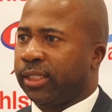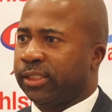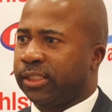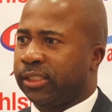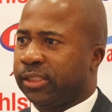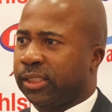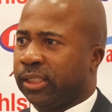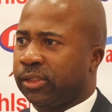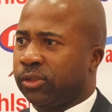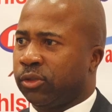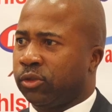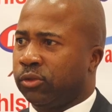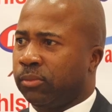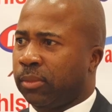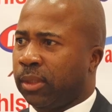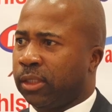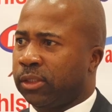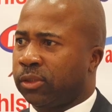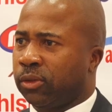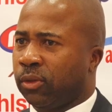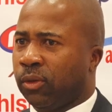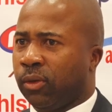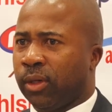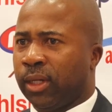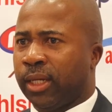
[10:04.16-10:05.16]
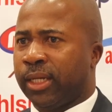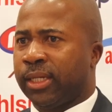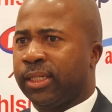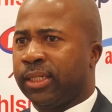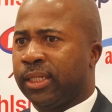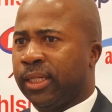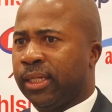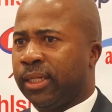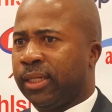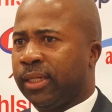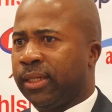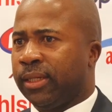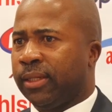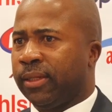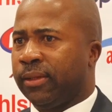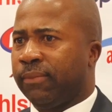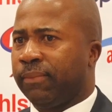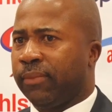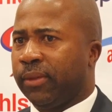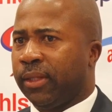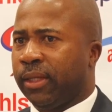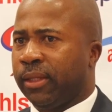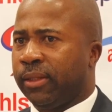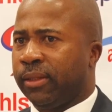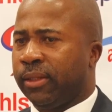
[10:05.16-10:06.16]
assistance on Matola
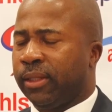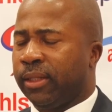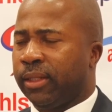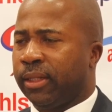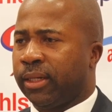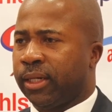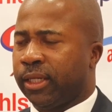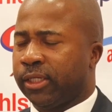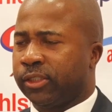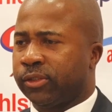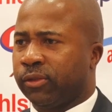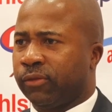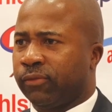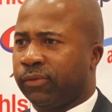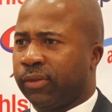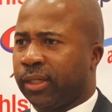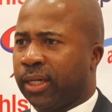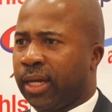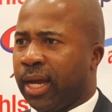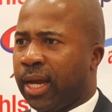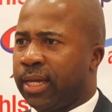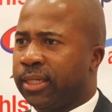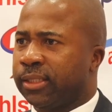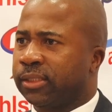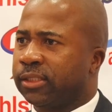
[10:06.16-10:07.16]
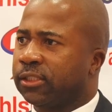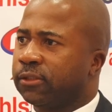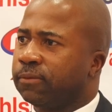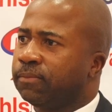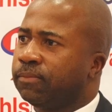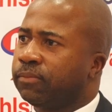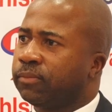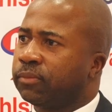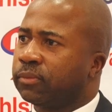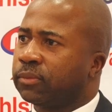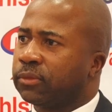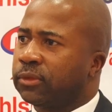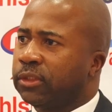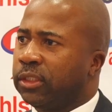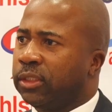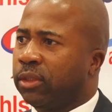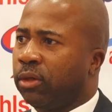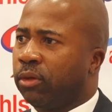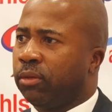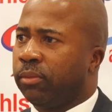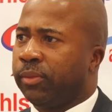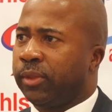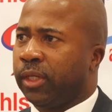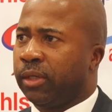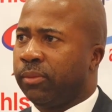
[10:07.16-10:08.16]
and the rest of the guys, they
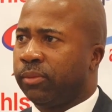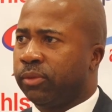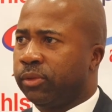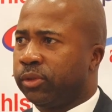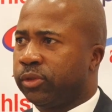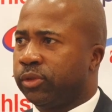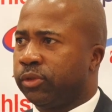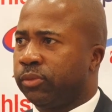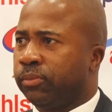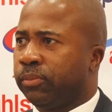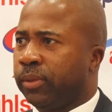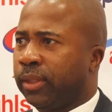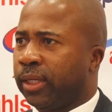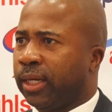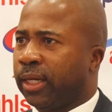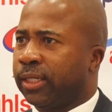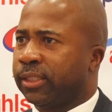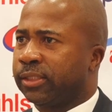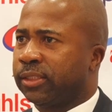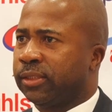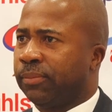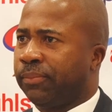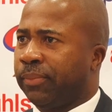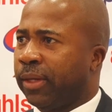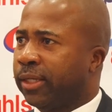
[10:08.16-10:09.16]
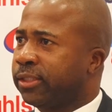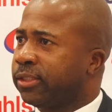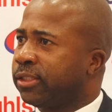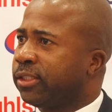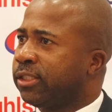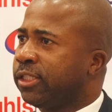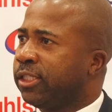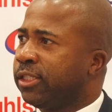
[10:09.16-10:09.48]
will be able to bring us the best